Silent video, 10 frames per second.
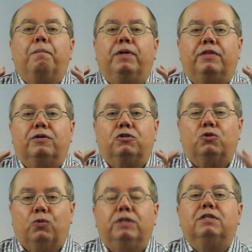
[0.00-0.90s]
But there are
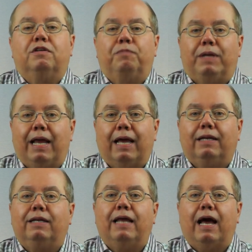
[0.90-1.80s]
stories that have been
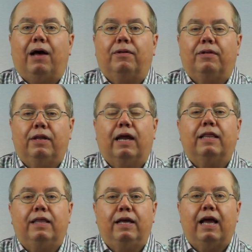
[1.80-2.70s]
handed down that I
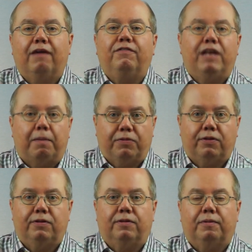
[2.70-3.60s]
think have
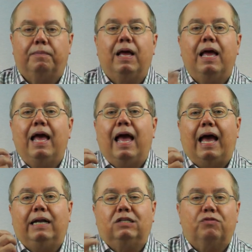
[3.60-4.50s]
depth to them.
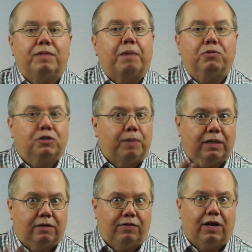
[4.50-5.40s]
And it's from that
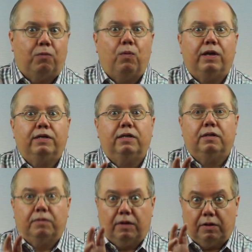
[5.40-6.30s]
perspective that I want to
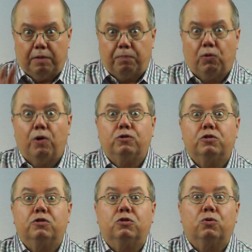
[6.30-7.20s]
approach
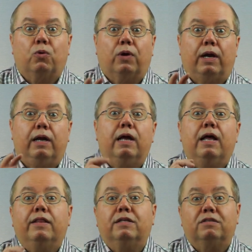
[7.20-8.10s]
the story
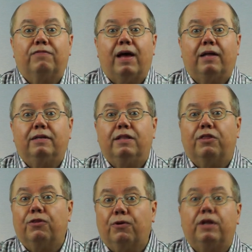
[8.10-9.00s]
that's found in the
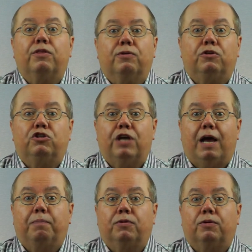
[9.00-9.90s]
33rd
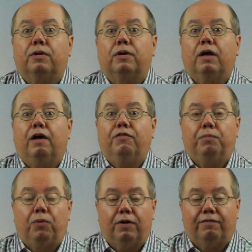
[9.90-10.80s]
chapter of the
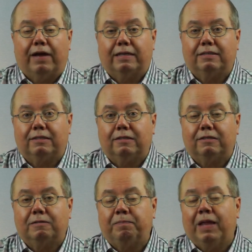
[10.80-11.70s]
book of
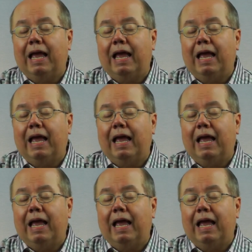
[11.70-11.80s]
Exodus.